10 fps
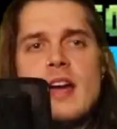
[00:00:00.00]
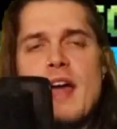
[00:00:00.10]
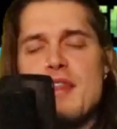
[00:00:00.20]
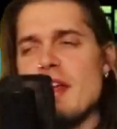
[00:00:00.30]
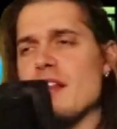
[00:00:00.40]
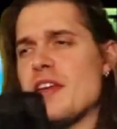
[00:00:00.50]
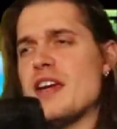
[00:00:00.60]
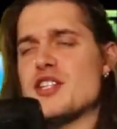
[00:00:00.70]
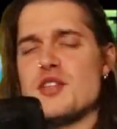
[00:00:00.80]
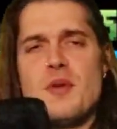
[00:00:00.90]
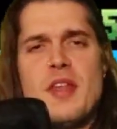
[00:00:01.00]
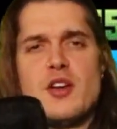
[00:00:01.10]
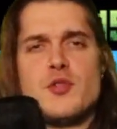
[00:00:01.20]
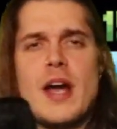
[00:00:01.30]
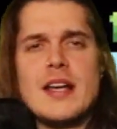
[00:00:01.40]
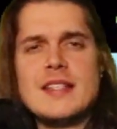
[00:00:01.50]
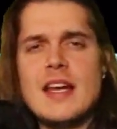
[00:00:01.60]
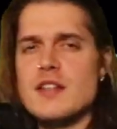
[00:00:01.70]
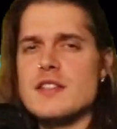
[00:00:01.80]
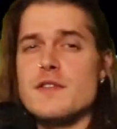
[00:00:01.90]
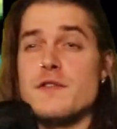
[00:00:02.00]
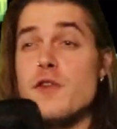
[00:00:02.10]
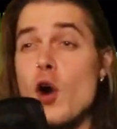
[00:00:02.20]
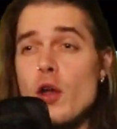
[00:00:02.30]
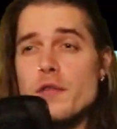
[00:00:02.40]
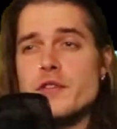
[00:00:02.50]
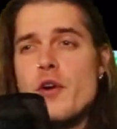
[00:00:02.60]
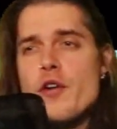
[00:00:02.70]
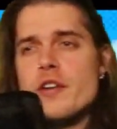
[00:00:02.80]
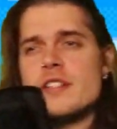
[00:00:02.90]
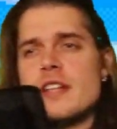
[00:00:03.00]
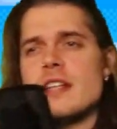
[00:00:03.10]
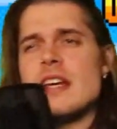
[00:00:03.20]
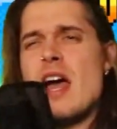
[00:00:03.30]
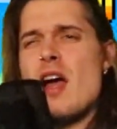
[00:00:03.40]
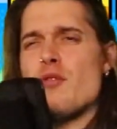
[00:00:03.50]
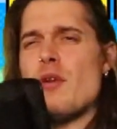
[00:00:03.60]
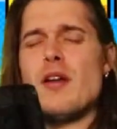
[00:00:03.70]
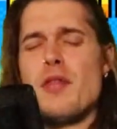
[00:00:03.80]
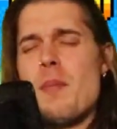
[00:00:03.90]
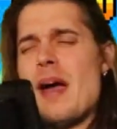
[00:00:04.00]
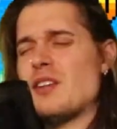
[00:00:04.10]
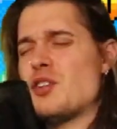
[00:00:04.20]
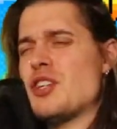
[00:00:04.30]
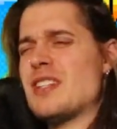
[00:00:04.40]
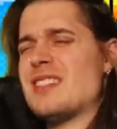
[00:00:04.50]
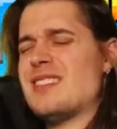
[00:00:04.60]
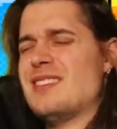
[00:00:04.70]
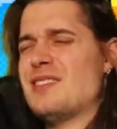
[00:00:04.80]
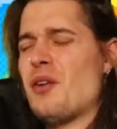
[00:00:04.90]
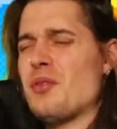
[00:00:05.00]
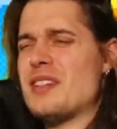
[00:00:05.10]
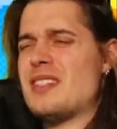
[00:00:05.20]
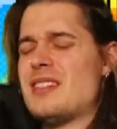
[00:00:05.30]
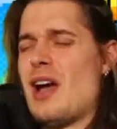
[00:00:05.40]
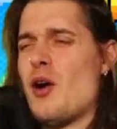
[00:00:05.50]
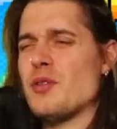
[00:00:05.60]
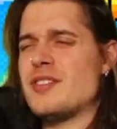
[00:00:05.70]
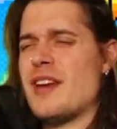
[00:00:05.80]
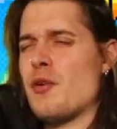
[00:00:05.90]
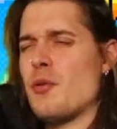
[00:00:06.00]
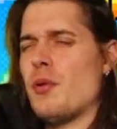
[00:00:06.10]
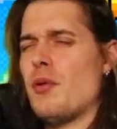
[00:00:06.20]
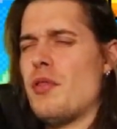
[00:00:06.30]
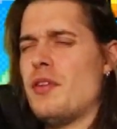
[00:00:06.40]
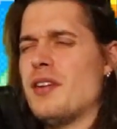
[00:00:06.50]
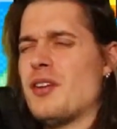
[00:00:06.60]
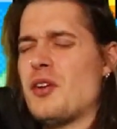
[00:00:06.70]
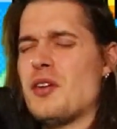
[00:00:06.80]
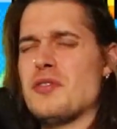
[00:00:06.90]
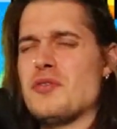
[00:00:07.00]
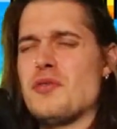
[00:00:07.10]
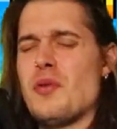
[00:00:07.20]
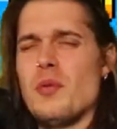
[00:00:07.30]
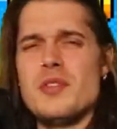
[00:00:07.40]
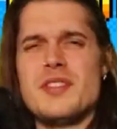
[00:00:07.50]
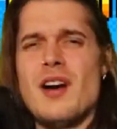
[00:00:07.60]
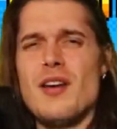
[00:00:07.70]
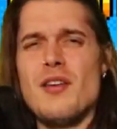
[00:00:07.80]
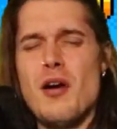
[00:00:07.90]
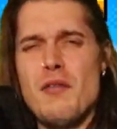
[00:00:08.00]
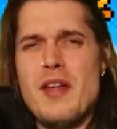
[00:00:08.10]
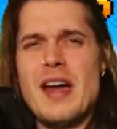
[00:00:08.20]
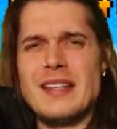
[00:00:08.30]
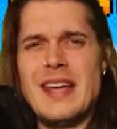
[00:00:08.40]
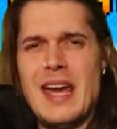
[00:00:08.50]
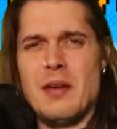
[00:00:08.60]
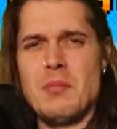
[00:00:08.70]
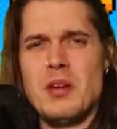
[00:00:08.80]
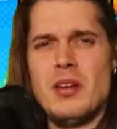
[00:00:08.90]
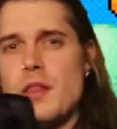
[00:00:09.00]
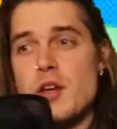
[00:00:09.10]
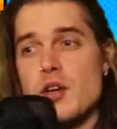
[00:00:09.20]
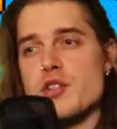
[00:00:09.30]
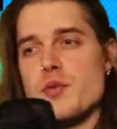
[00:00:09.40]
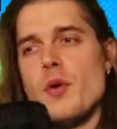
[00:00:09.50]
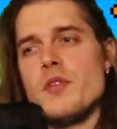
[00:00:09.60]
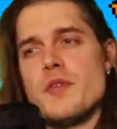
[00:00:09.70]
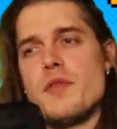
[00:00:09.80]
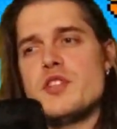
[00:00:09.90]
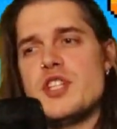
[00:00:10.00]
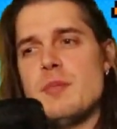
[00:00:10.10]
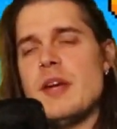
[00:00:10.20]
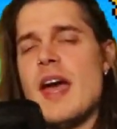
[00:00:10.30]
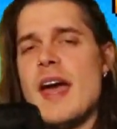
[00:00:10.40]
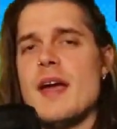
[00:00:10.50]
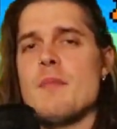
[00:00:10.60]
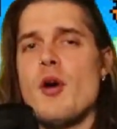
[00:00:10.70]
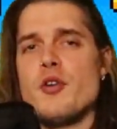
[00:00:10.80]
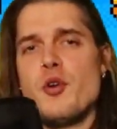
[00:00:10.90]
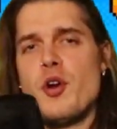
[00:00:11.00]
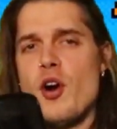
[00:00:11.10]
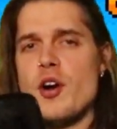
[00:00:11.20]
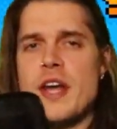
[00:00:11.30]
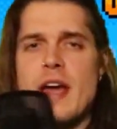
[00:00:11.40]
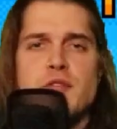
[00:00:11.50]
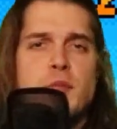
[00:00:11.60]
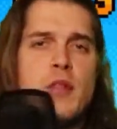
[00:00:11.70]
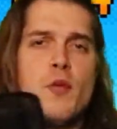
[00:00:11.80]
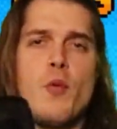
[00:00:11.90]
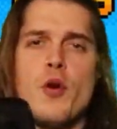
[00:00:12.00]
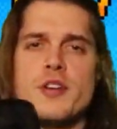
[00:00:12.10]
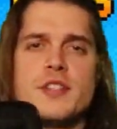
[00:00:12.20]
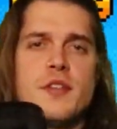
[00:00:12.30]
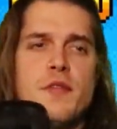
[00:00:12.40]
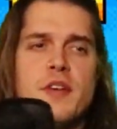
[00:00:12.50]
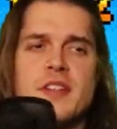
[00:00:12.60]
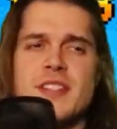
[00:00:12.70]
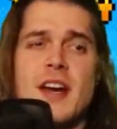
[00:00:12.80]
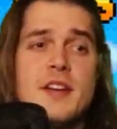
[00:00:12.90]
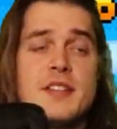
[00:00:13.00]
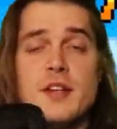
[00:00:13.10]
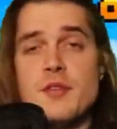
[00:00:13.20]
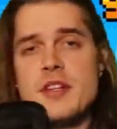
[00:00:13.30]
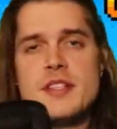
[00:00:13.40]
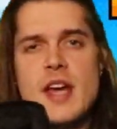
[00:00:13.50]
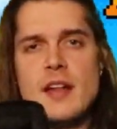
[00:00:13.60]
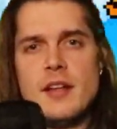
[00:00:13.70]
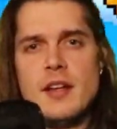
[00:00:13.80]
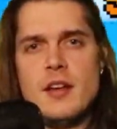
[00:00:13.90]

I think the issue with that track is that it's full of turns, and right off the bat you just notice how terrible the controls are of that game. The controls of the GBA Mario Kart have to be the worst of the entire series, sadly.